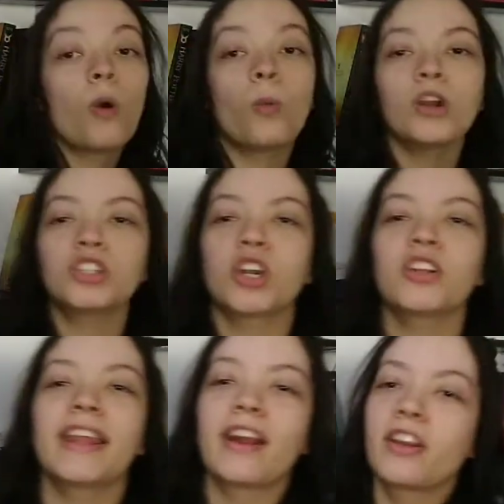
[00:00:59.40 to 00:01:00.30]
One
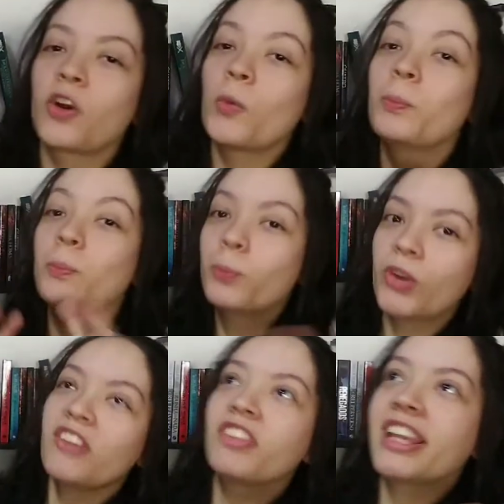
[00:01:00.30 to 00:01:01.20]
show that I'm gonna go
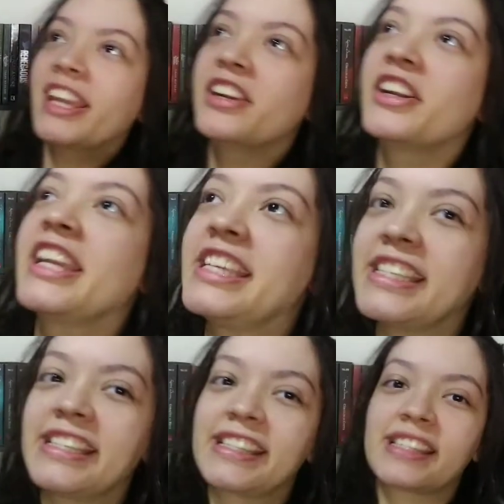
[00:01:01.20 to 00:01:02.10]
briefly here
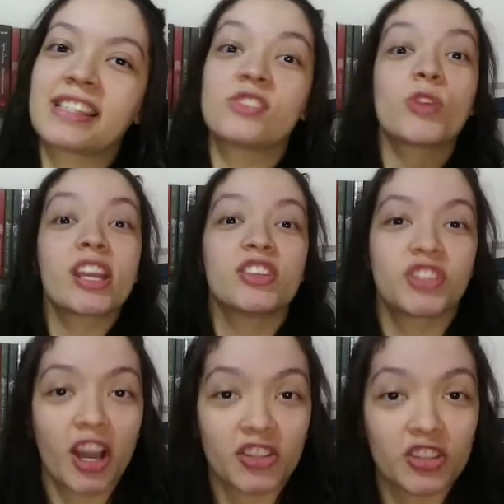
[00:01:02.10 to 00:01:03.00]
is Drake
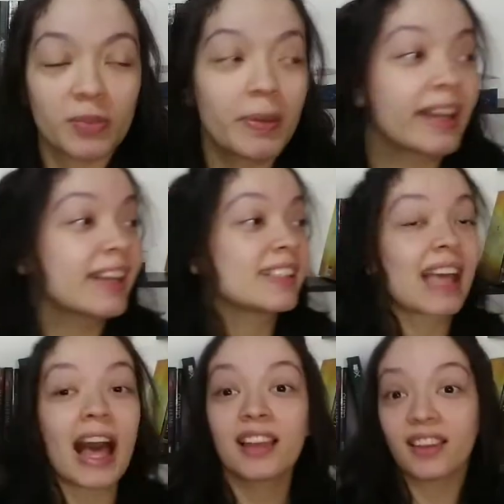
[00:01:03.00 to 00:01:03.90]
and Josh because I